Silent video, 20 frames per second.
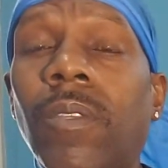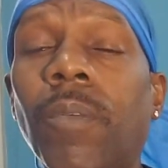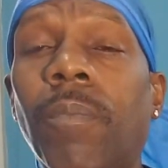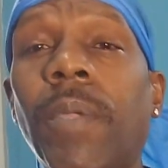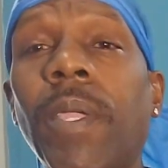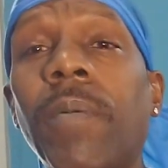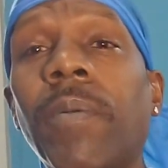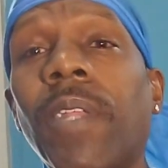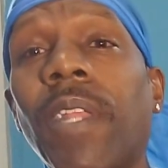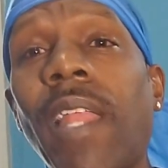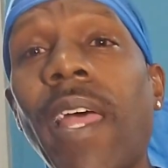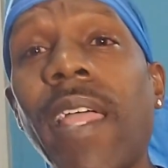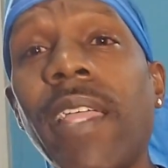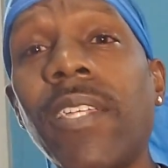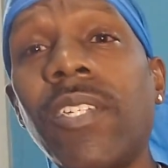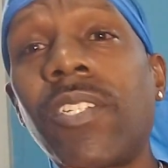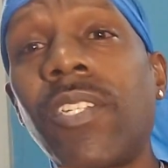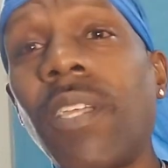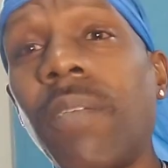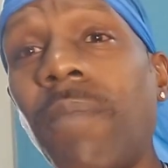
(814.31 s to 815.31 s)
the people that like
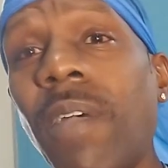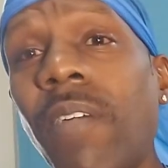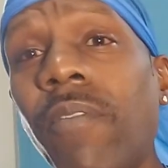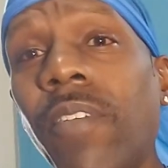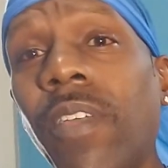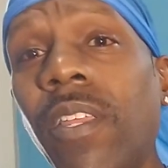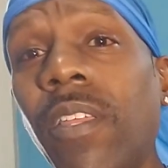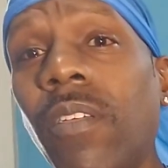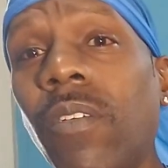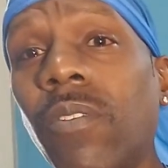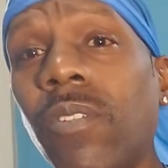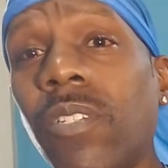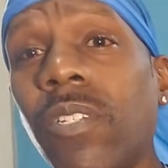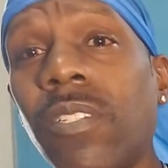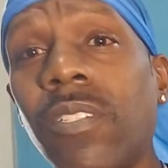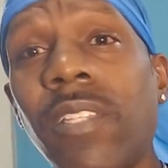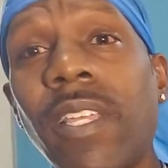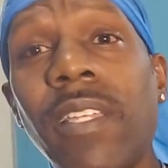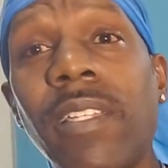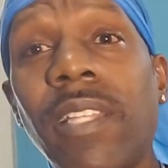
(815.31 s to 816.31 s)
and share my videos
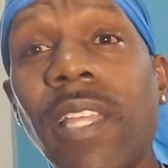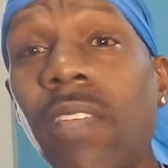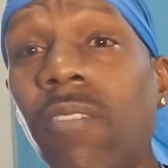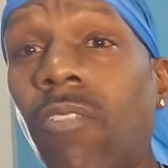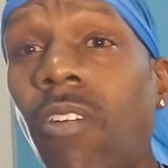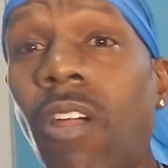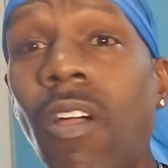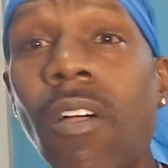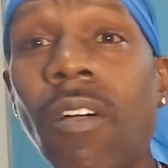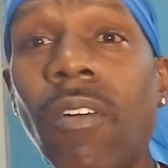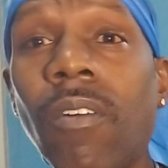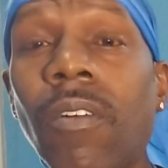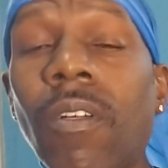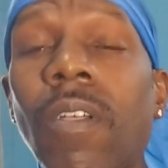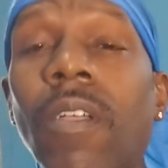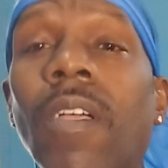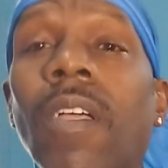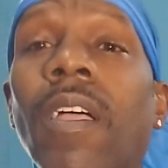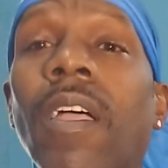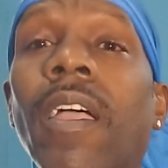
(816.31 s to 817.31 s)
because they they raw.
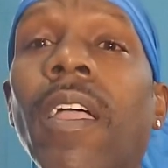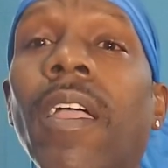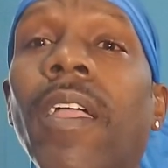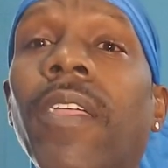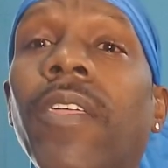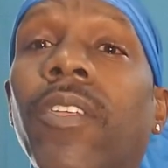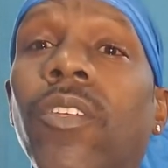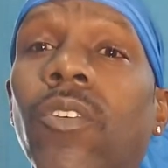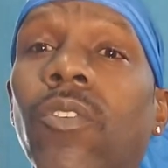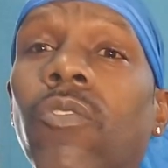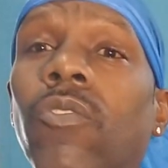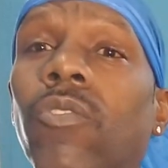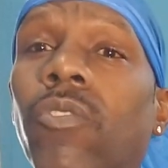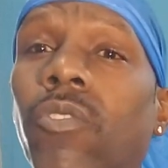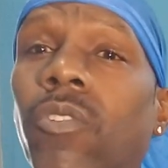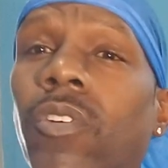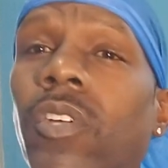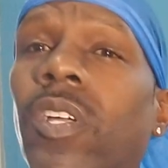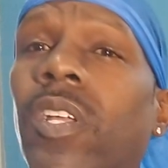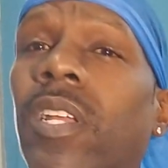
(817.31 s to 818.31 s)
You
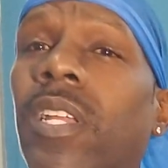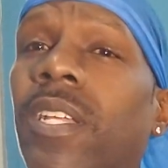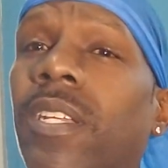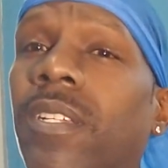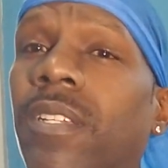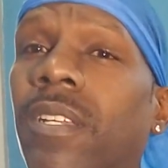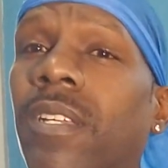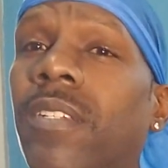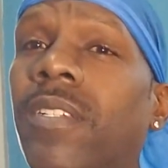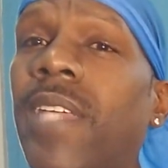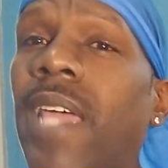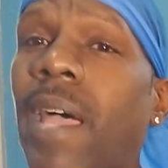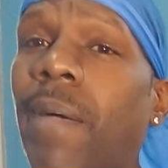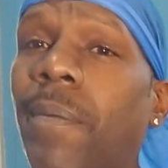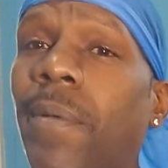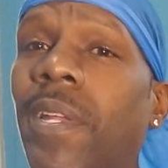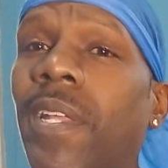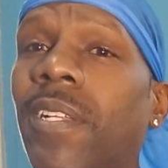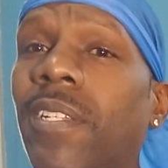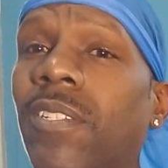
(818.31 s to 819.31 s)
really
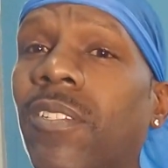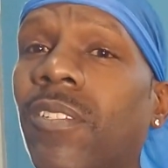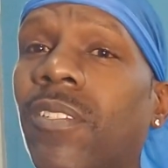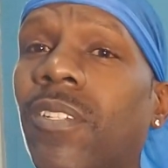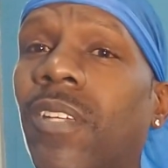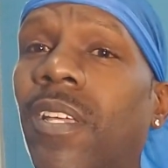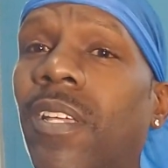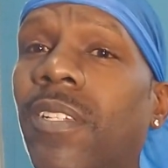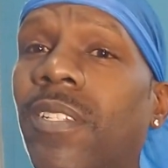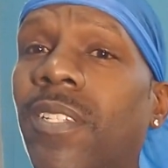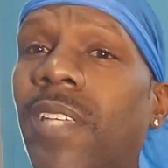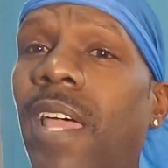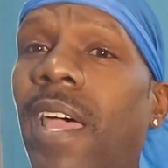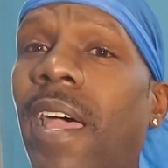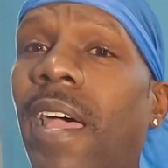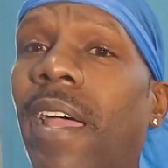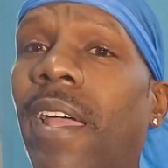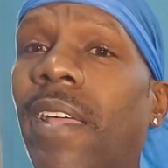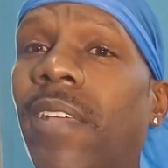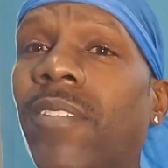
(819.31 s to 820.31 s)
tapping into
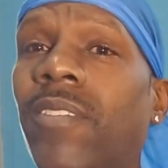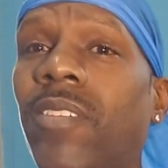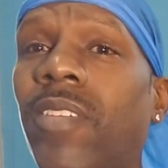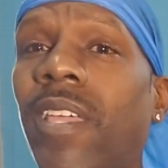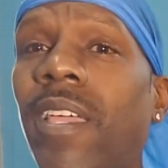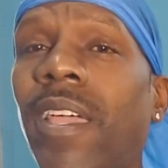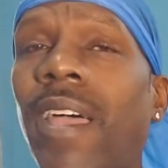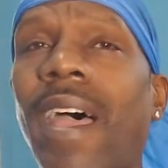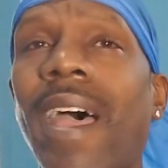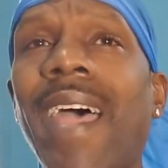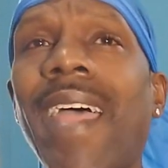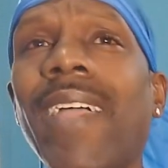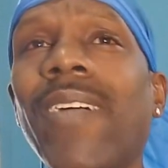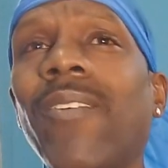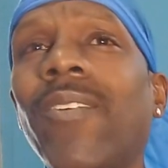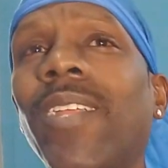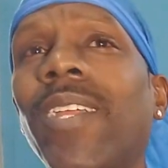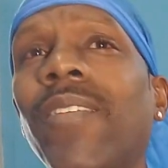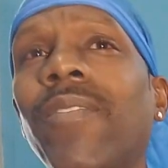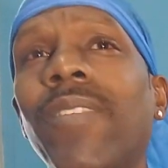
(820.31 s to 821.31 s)
inside and saying, I ain't
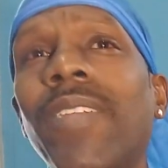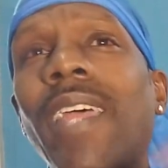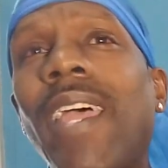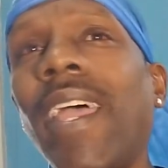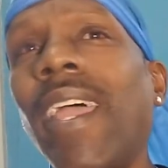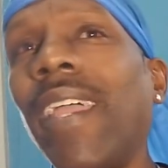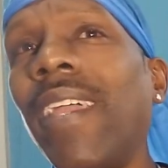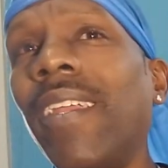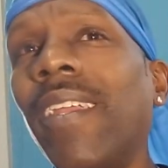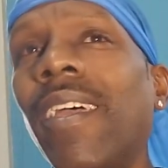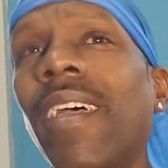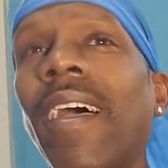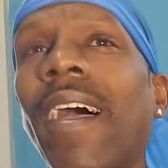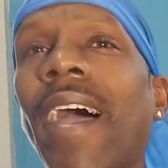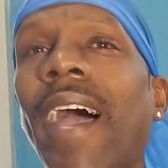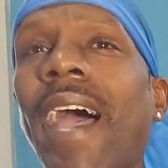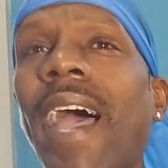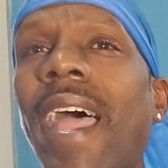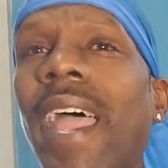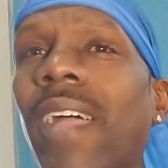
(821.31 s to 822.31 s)
gonna even hate.
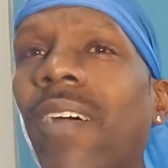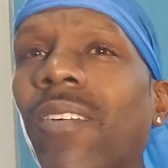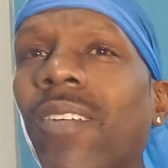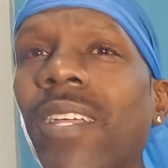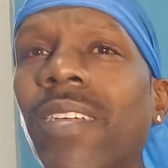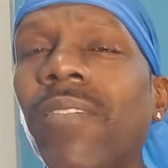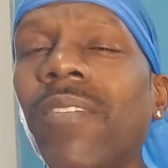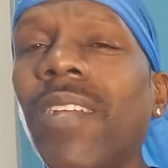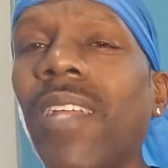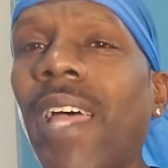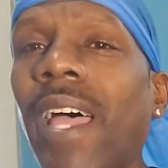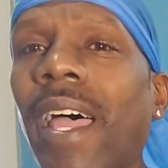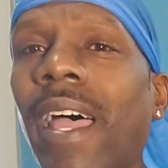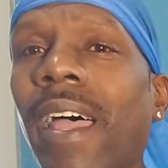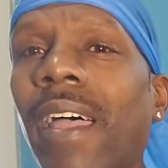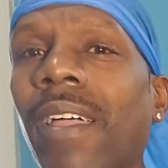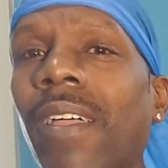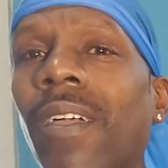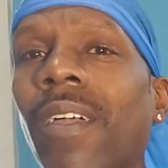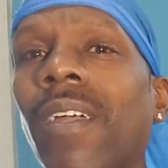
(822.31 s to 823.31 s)
I ain't gonna even
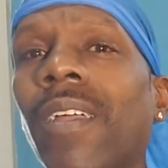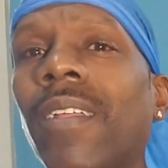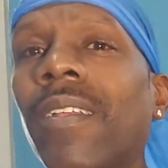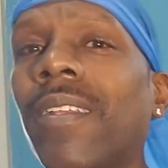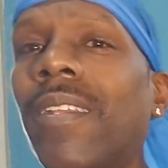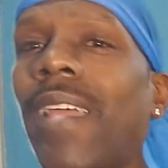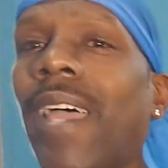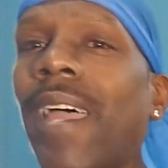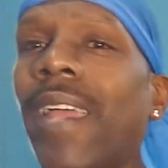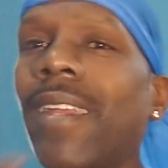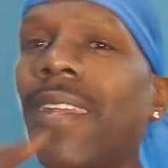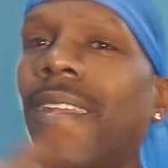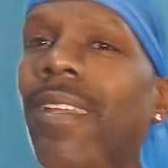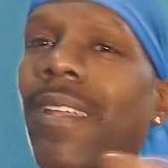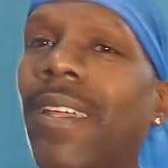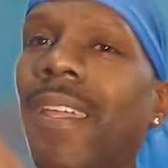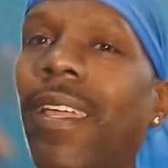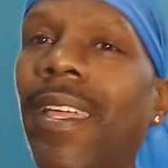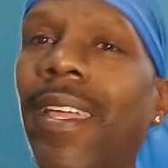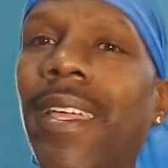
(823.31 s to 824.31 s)
lie. That
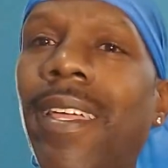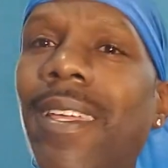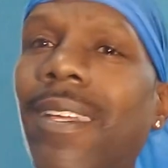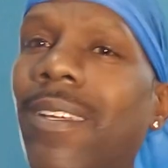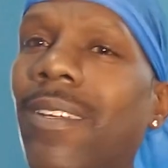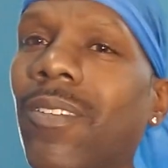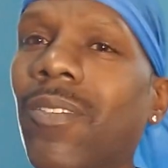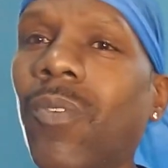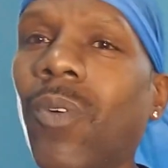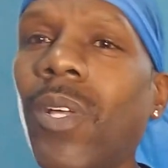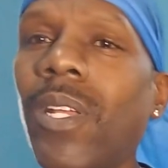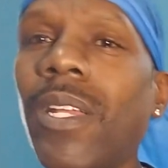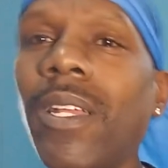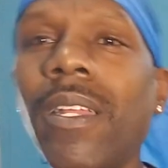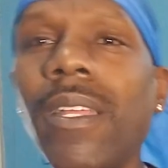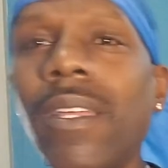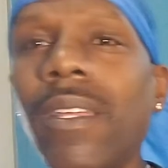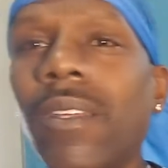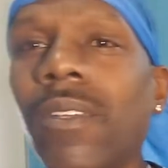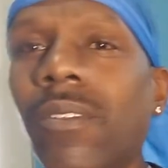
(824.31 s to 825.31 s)
is what
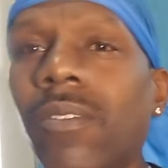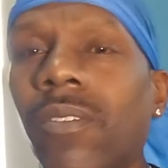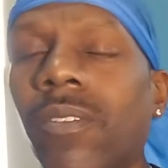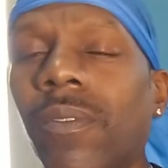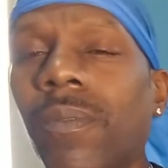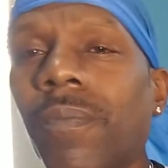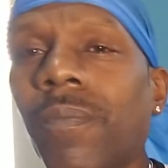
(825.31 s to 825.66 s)
it is.